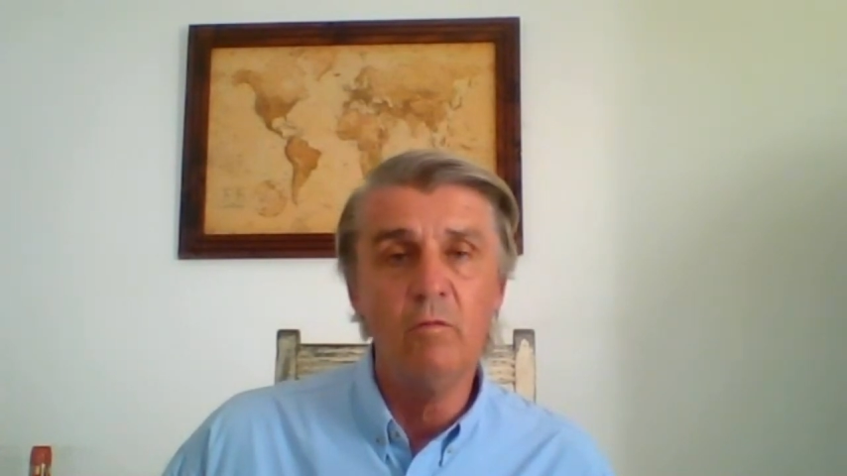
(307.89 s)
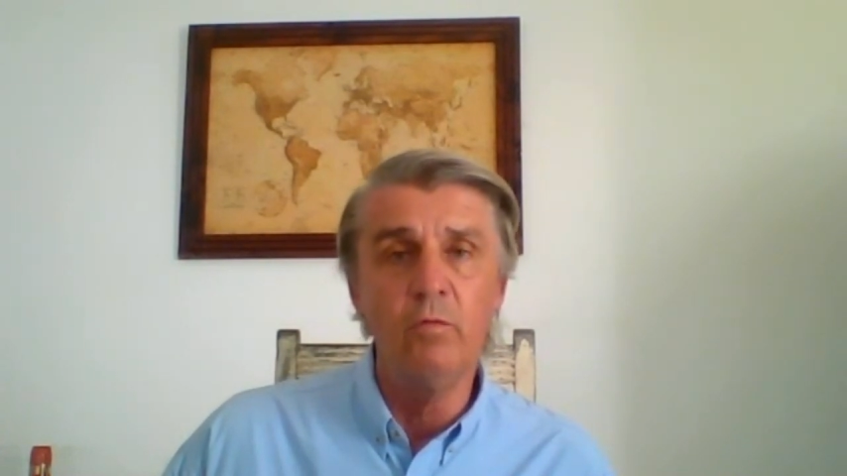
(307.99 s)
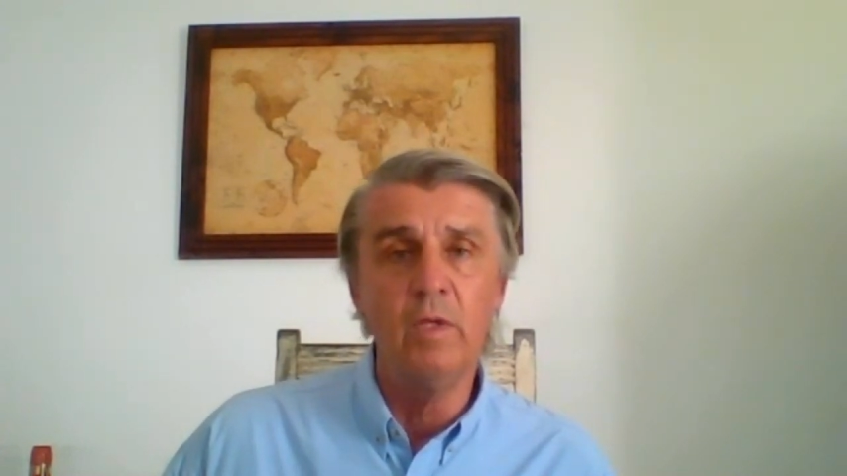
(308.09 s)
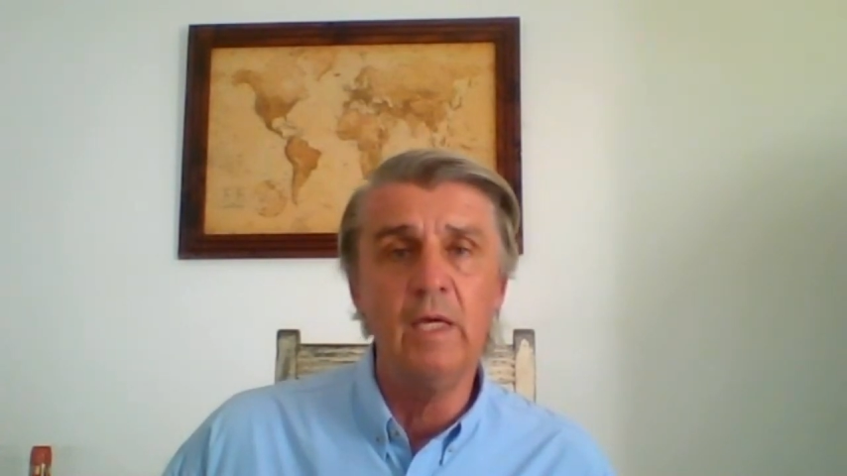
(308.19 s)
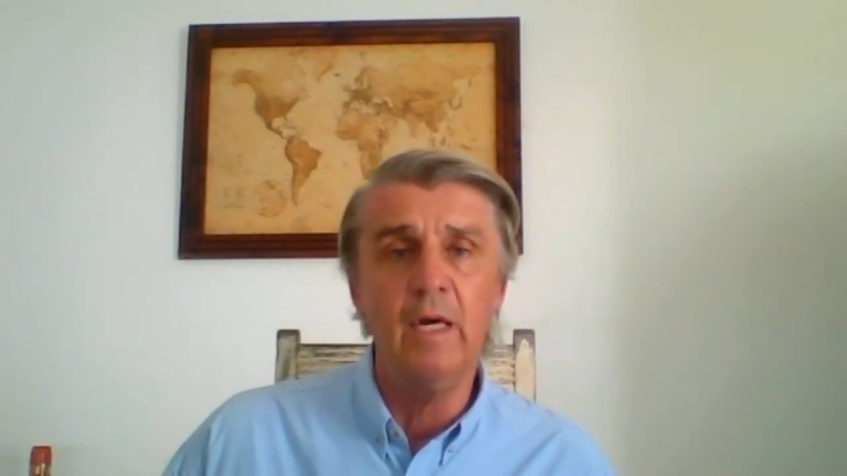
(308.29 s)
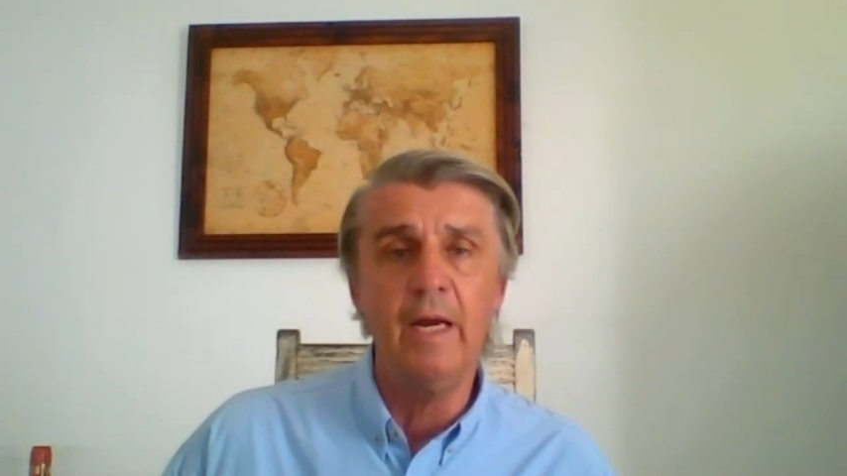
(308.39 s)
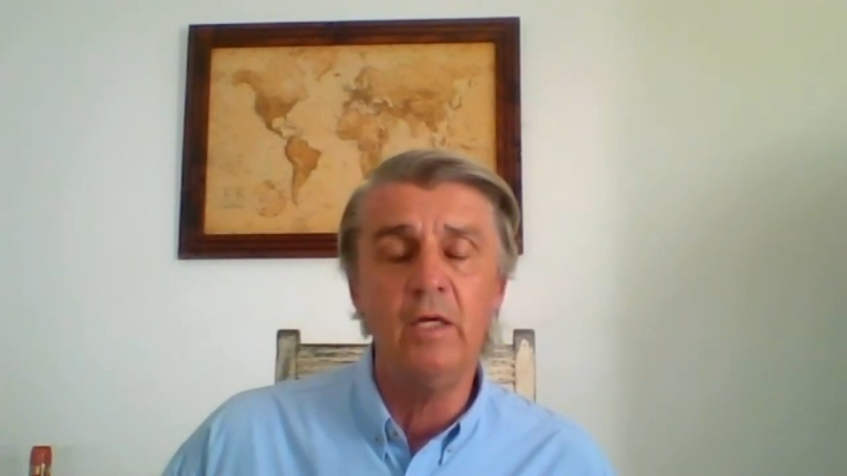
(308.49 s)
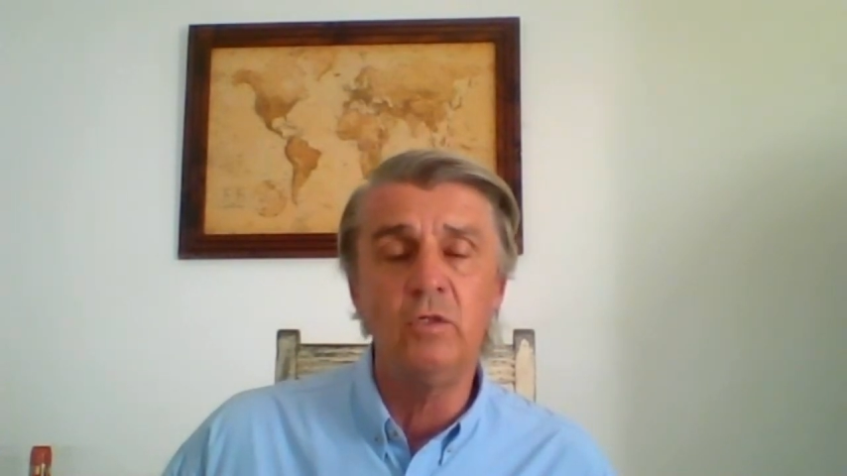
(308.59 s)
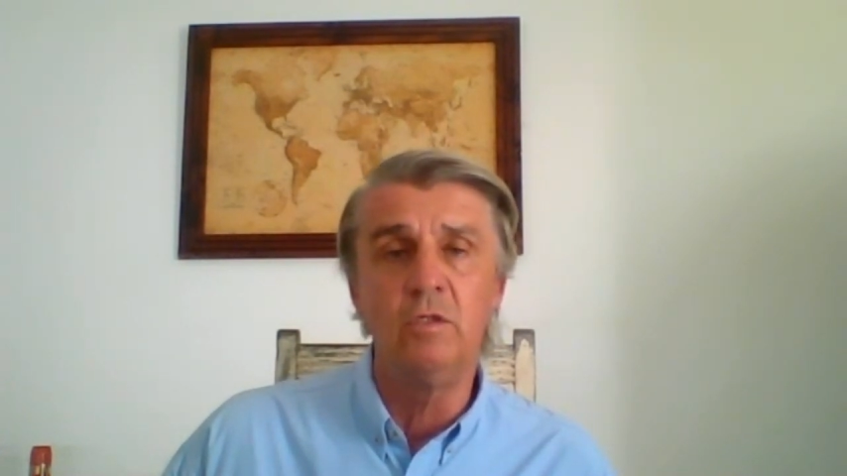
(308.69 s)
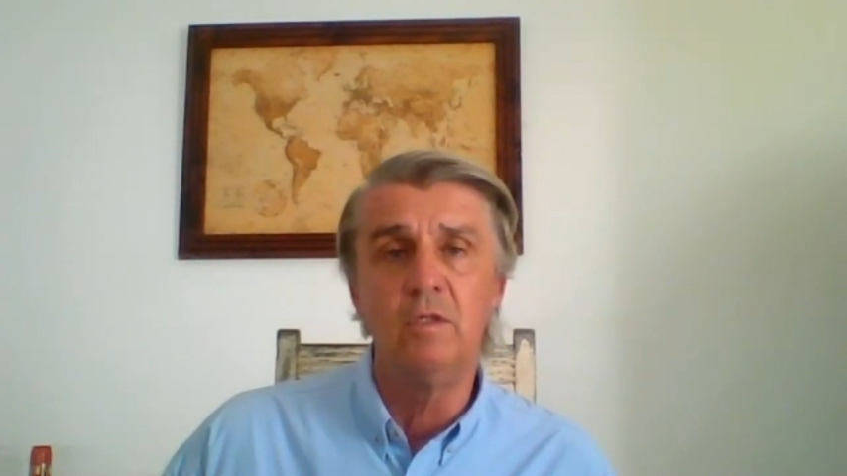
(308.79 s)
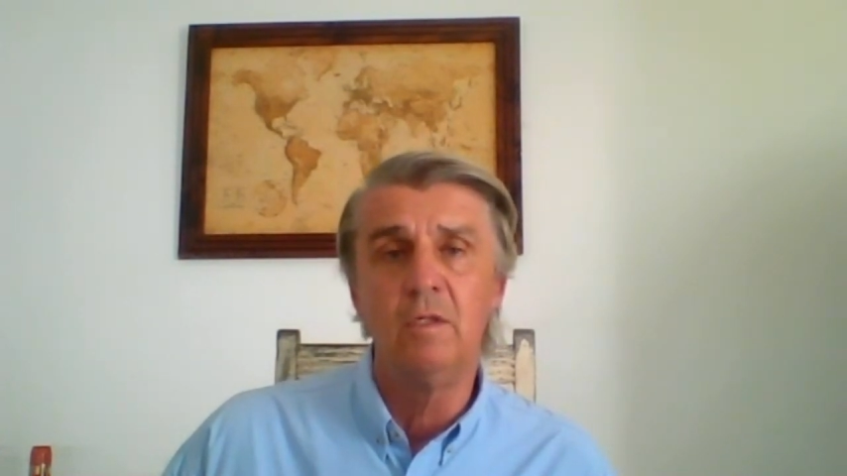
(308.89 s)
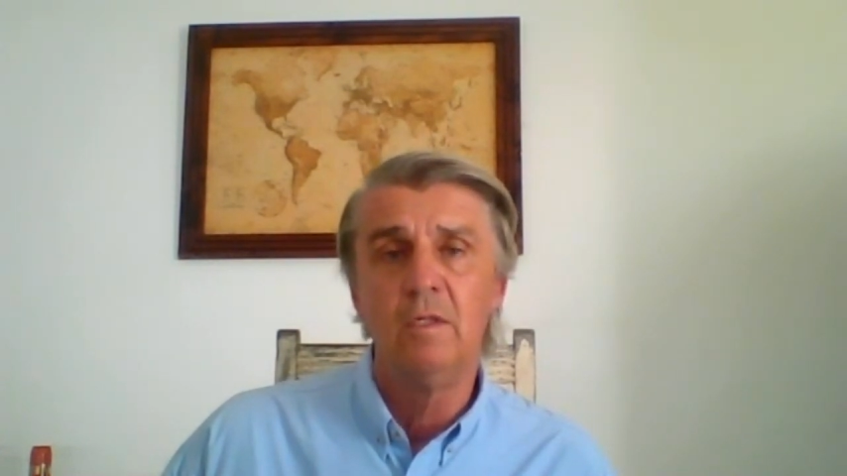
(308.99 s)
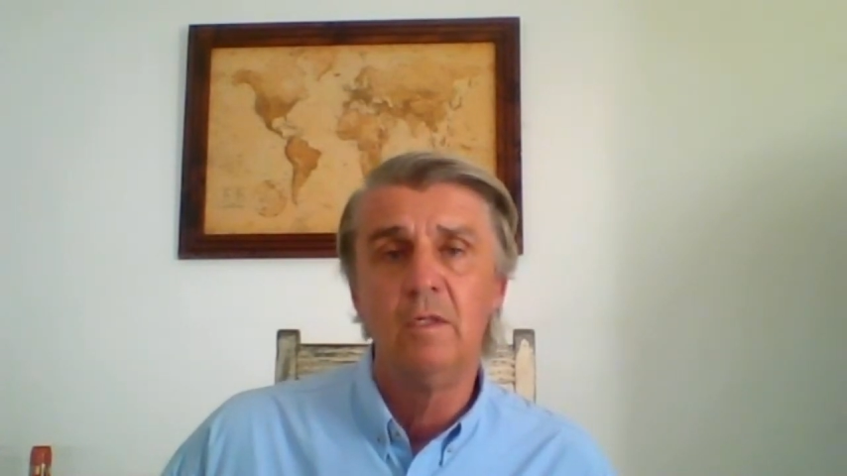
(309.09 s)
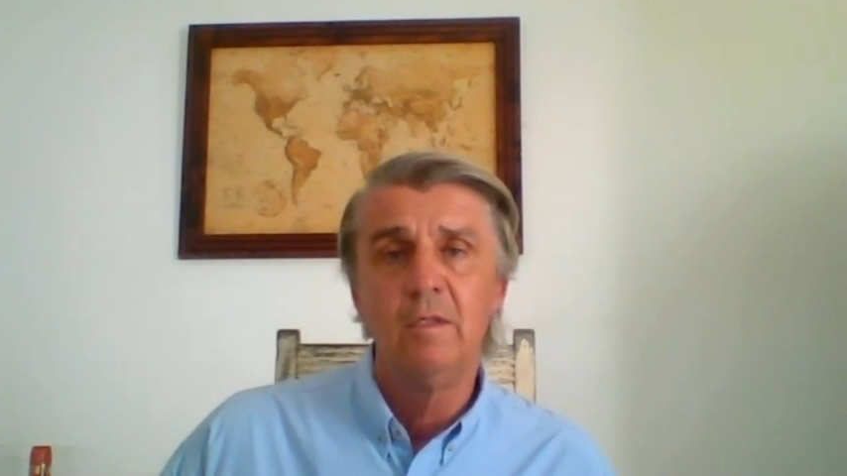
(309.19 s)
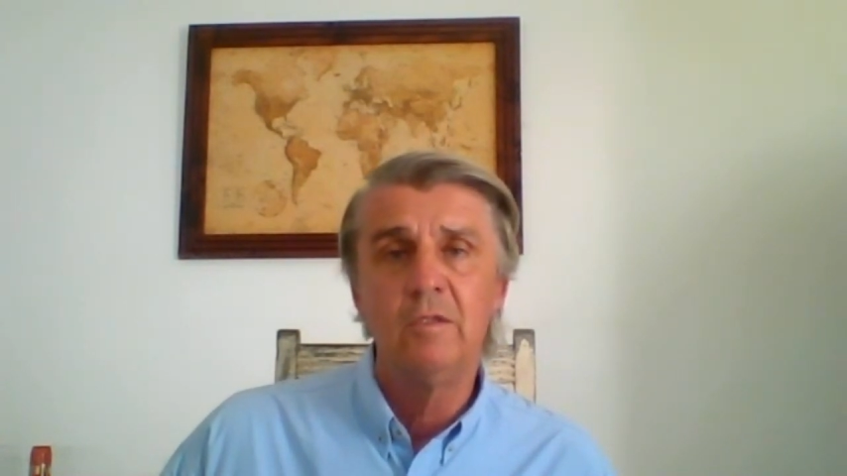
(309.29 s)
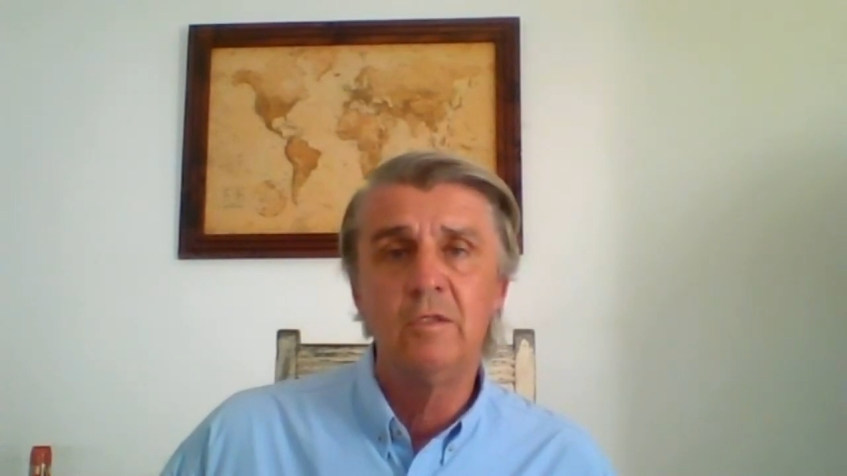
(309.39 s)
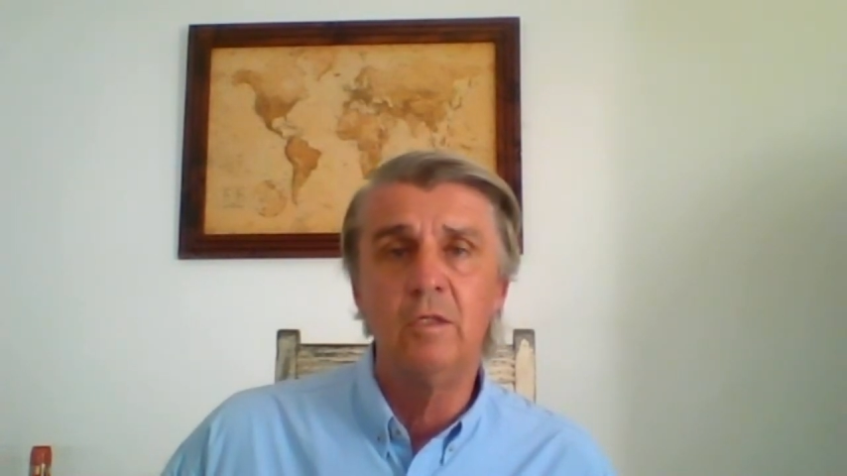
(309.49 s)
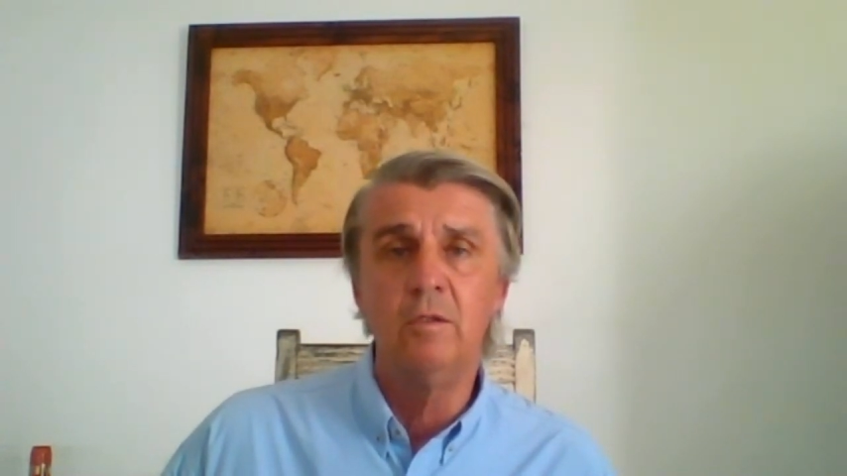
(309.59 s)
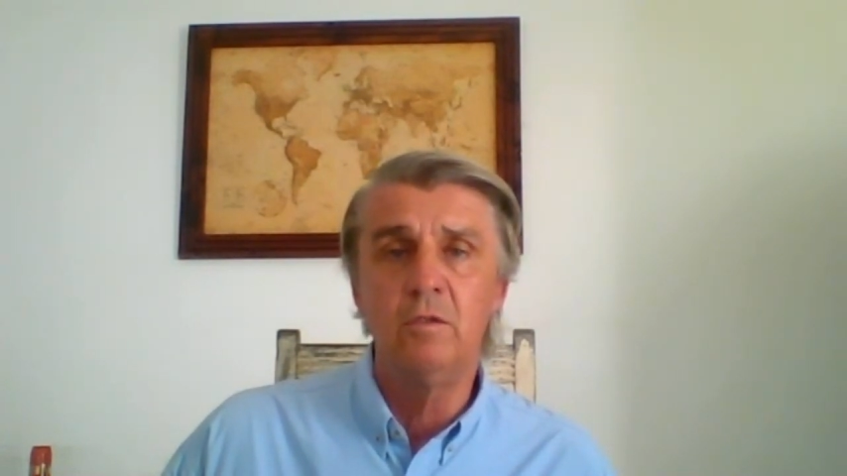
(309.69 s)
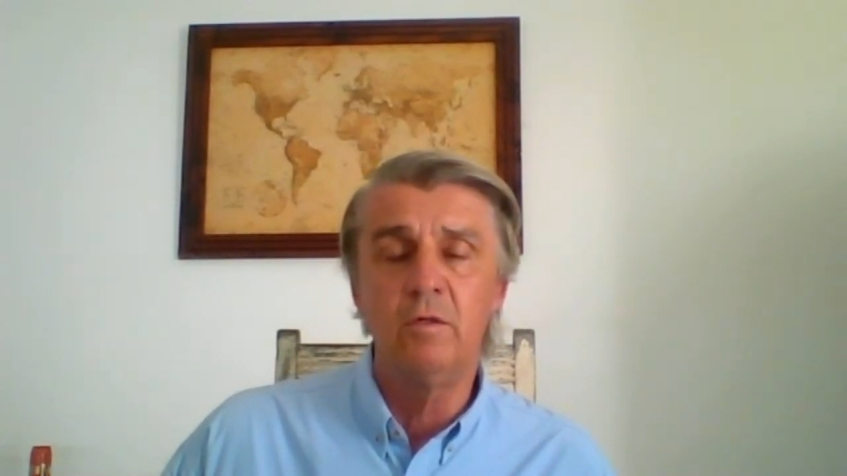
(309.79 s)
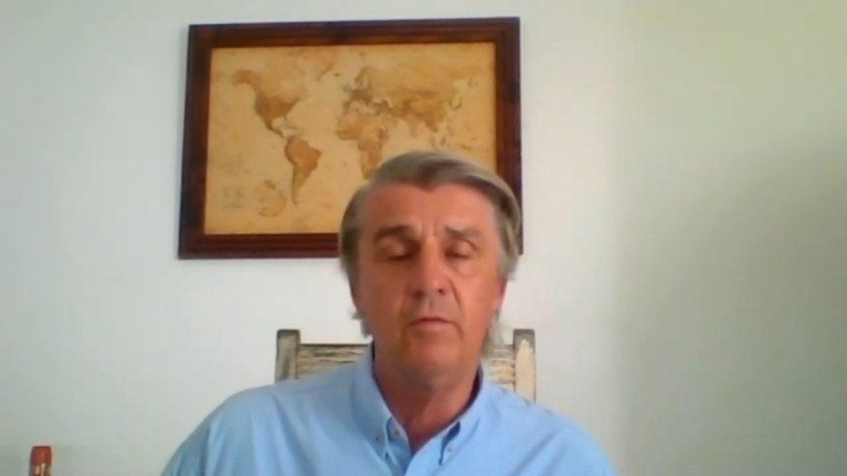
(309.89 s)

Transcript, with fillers: for the alleged sins